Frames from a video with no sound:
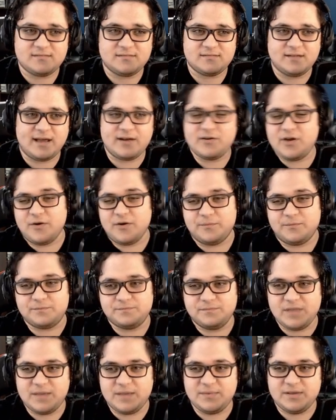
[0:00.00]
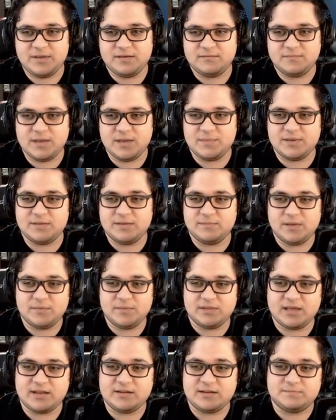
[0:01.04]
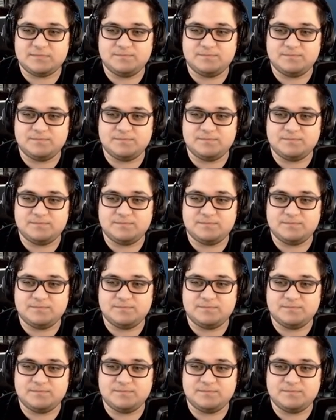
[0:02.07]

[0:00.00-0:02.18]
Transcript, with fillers: I don't know. Maybe, maybe, maybe they did.